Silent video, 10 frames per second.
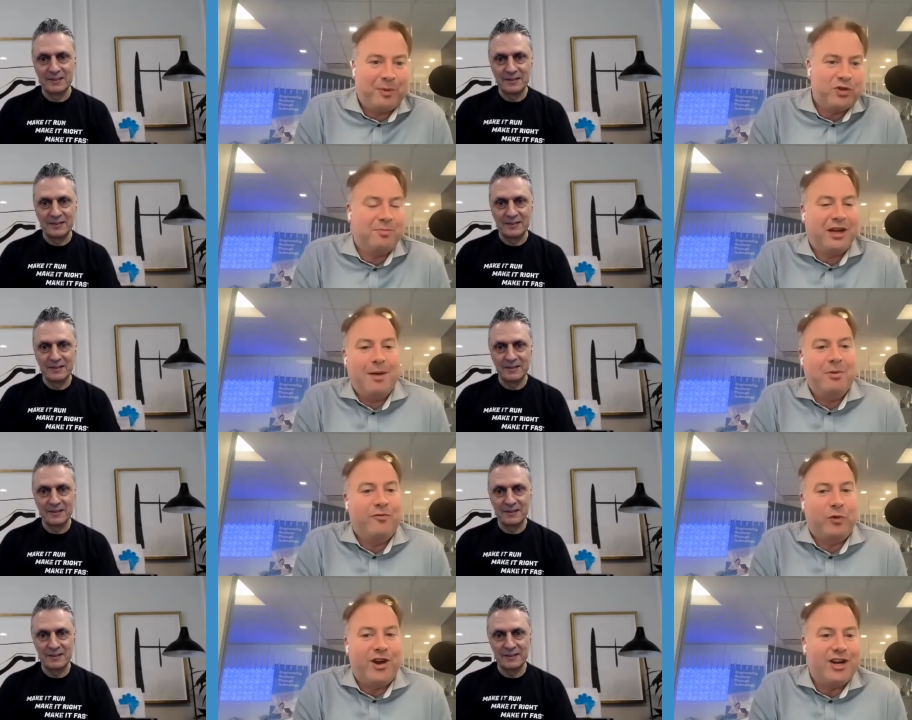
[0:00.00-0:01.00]
Speaker 1: should be aiming for
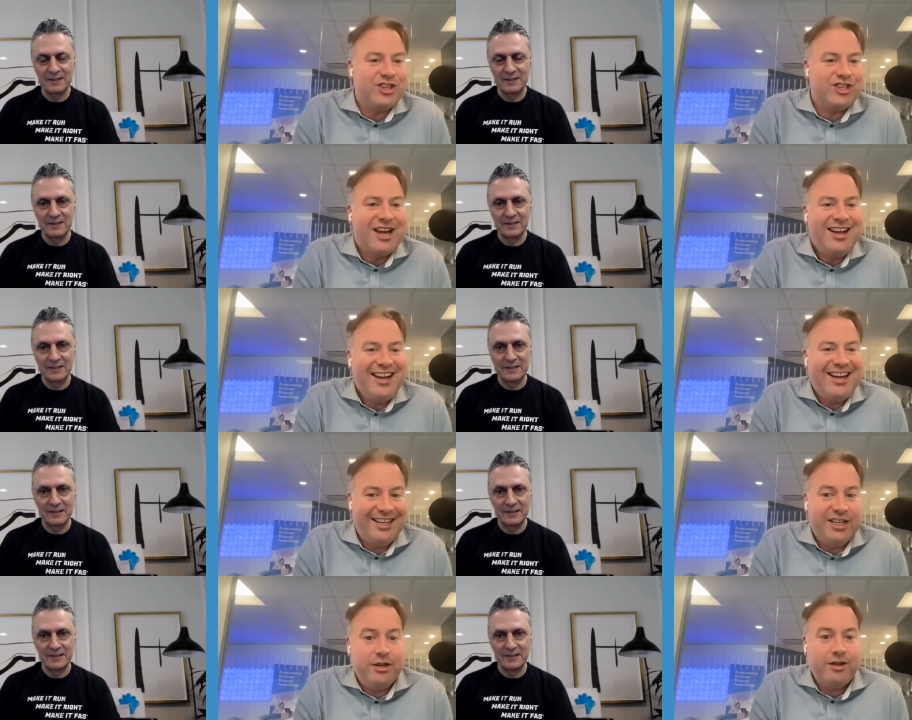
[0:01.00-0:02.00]
not just
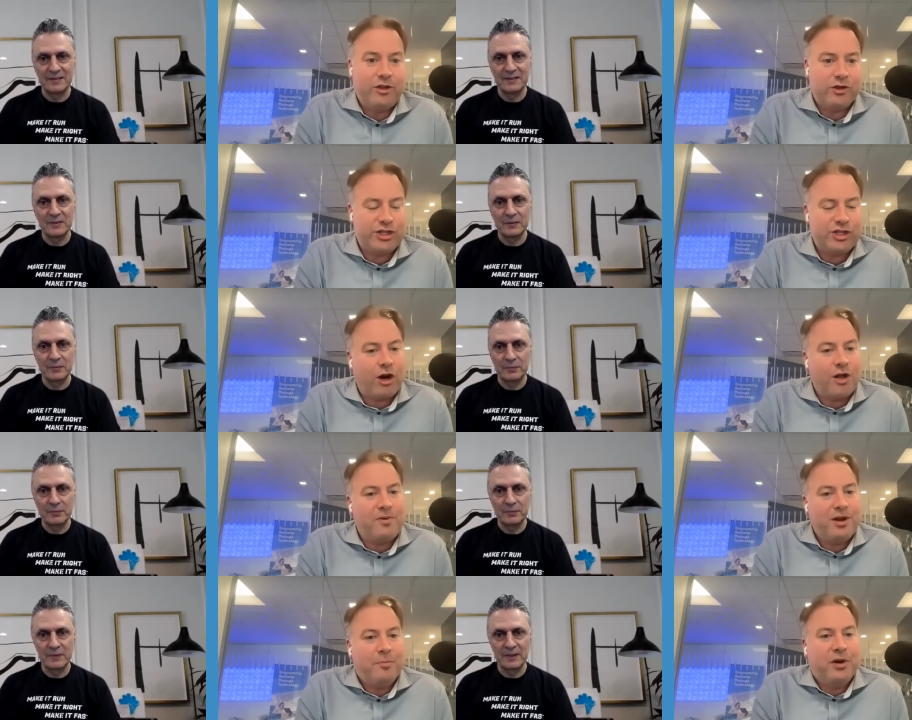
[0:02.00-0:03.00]
in their startup
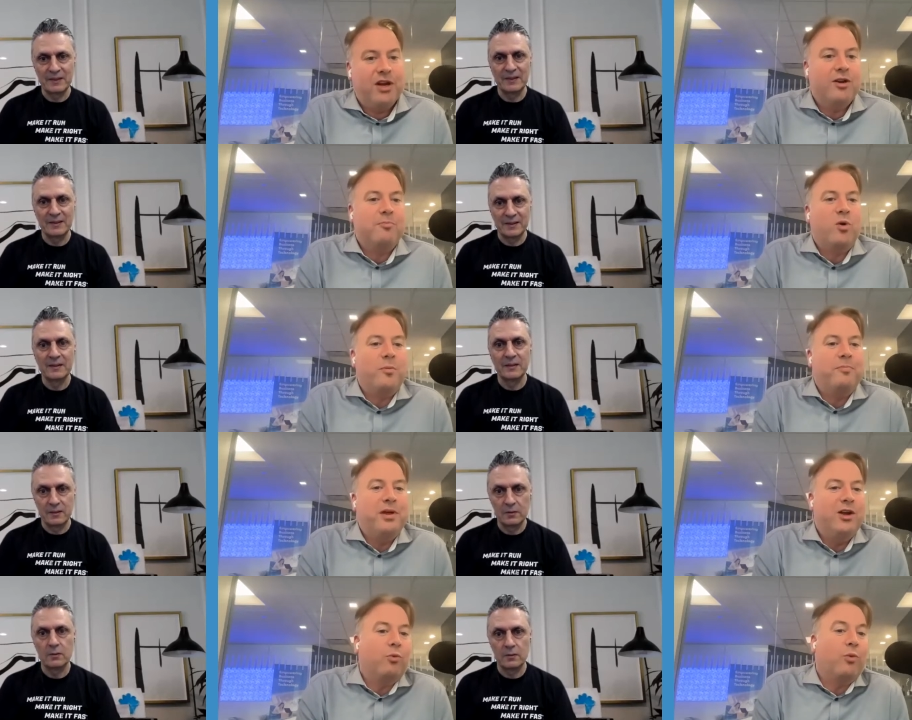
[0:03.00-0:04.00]
but in a more being
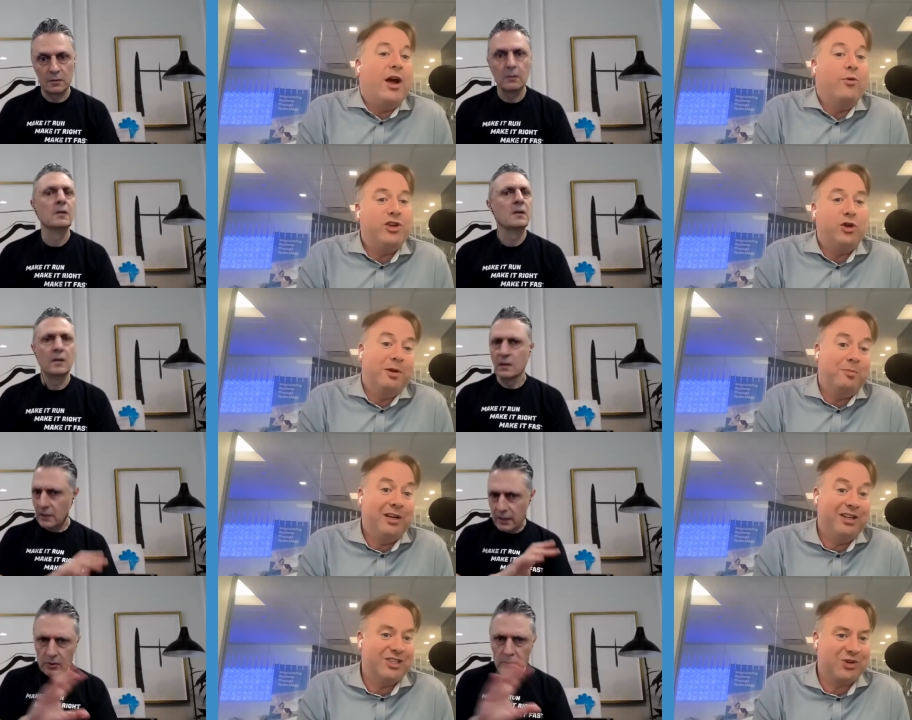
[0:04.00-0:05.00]
around human
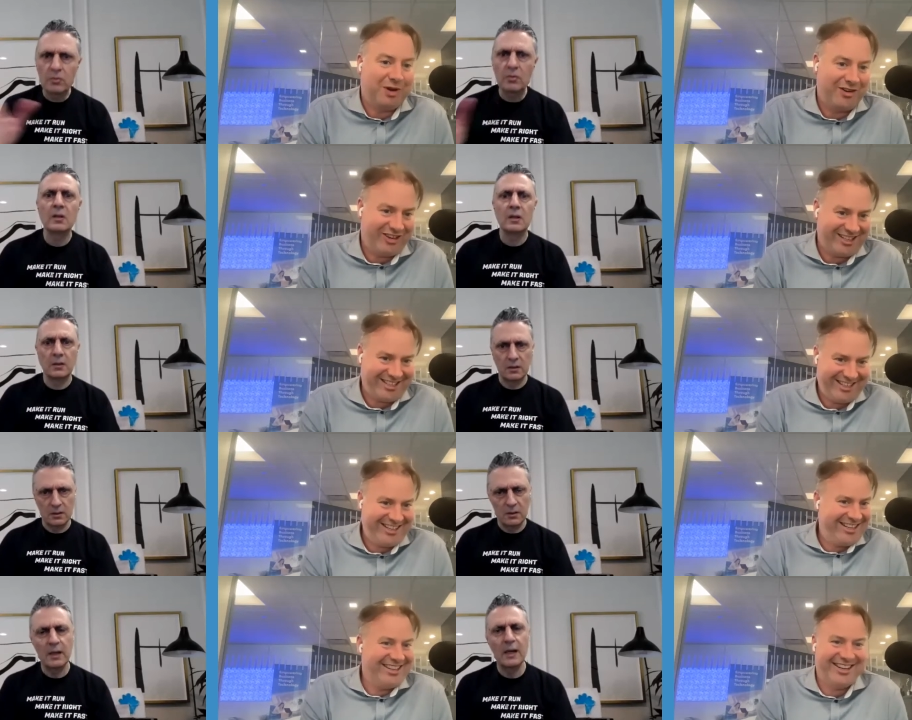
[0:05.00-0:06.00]
beings mm-hmm. around it
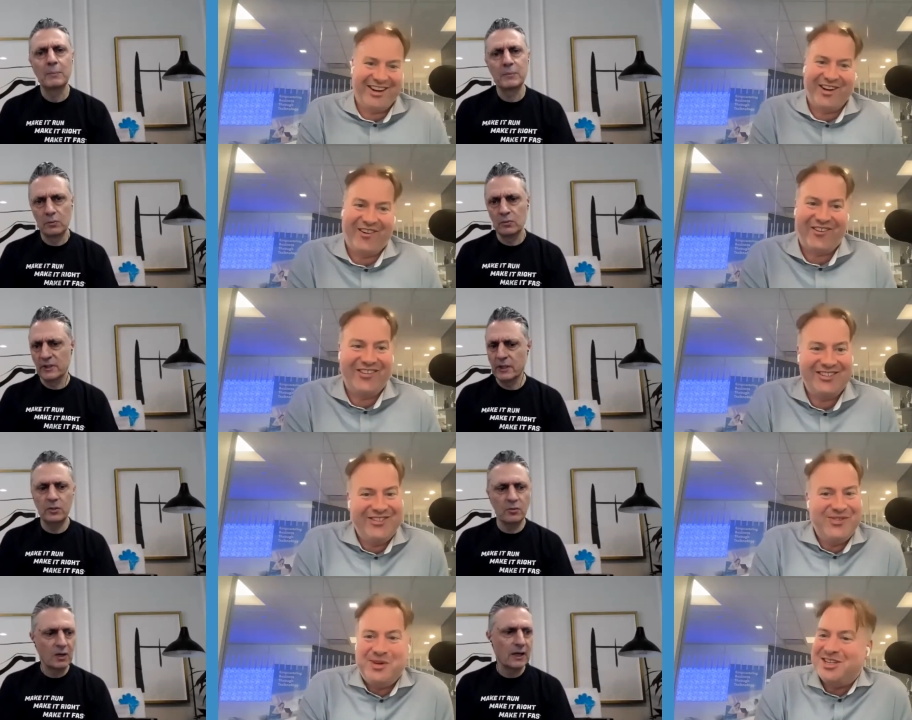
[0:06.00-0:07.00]
you know
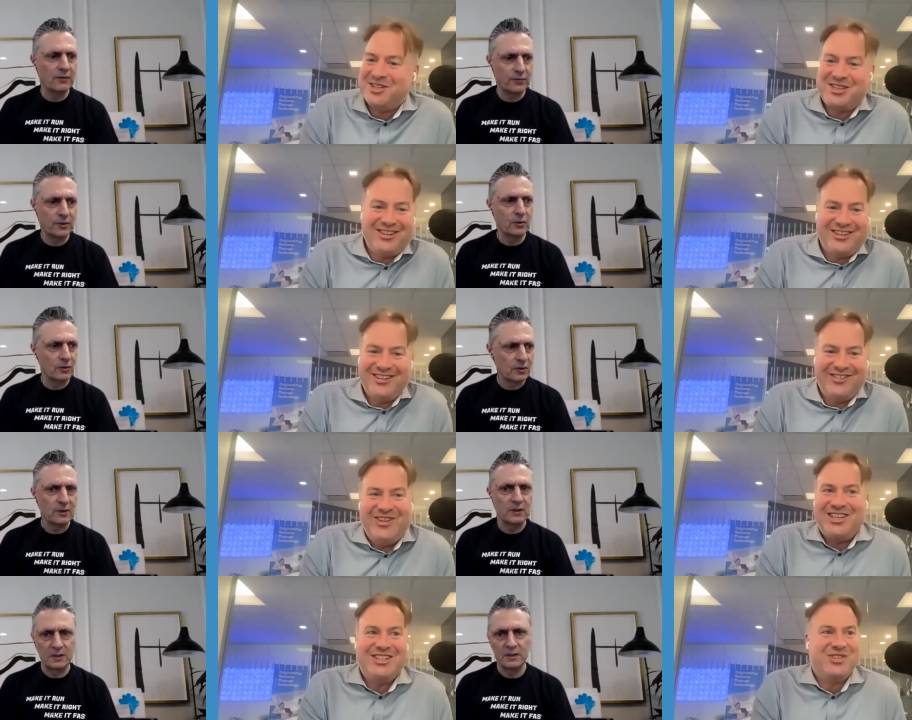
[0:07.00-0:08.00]
which life, is you know which
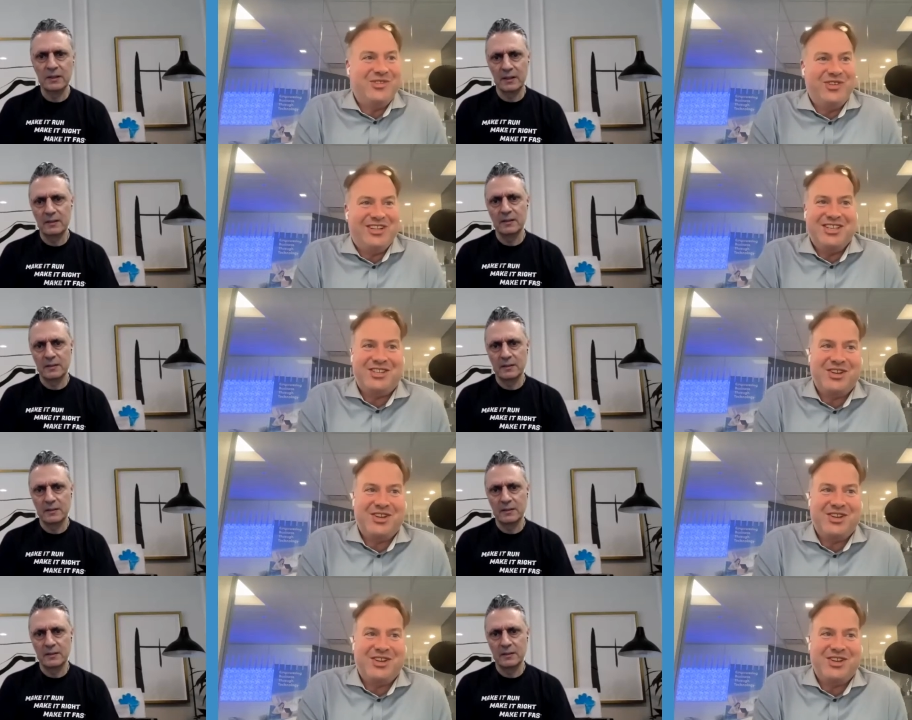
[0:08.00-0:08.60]
is which is